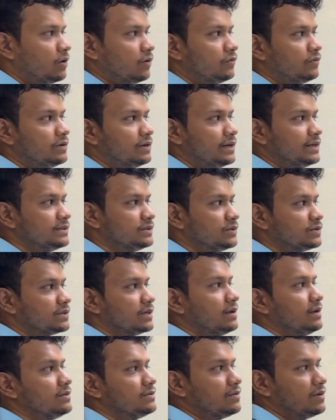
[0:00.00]
of an
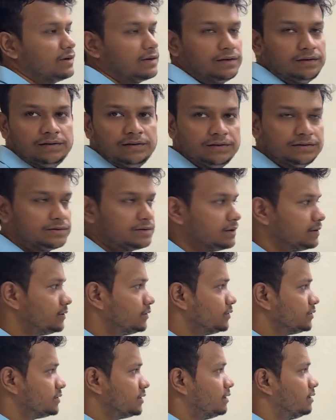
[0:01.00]
isosceles triangle is
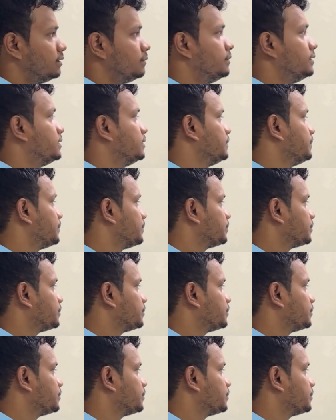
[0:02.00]
32 centimeter.